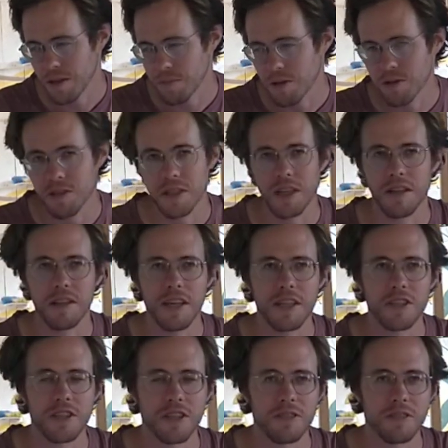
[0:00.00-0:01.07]
music and
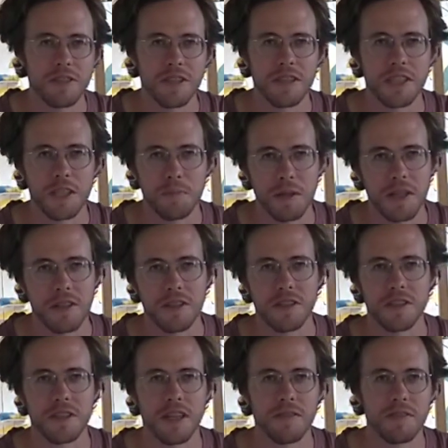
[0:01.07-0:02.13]
light shows and speakers
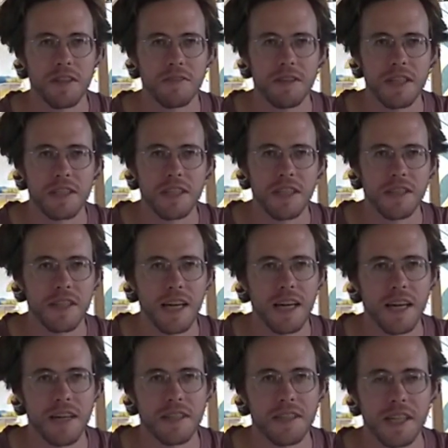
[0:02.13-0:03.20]
and stuff at events like
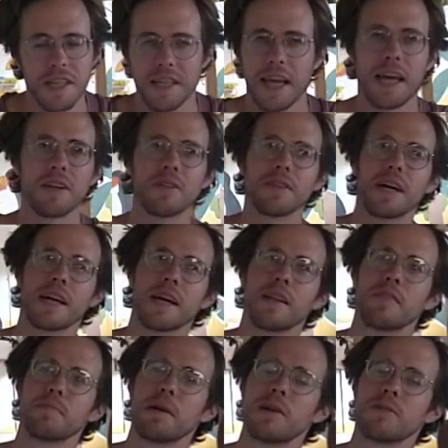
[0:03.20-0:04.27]
that, because they can handle that
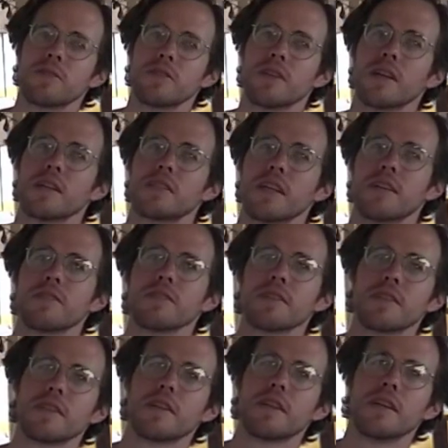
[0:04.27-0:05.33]
kind of power draw
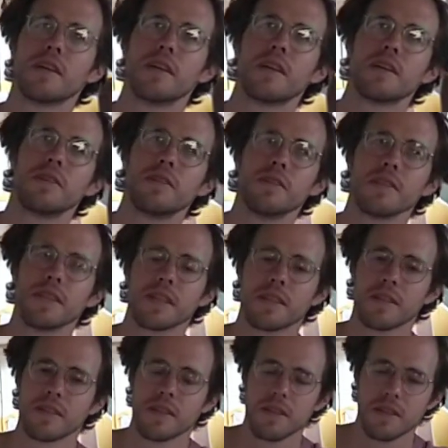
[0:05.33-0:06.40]
generally, or like
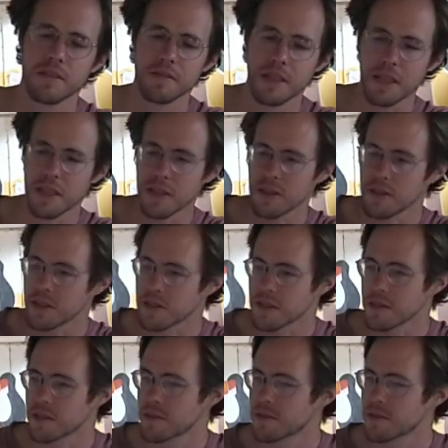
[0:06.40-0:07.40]
radios and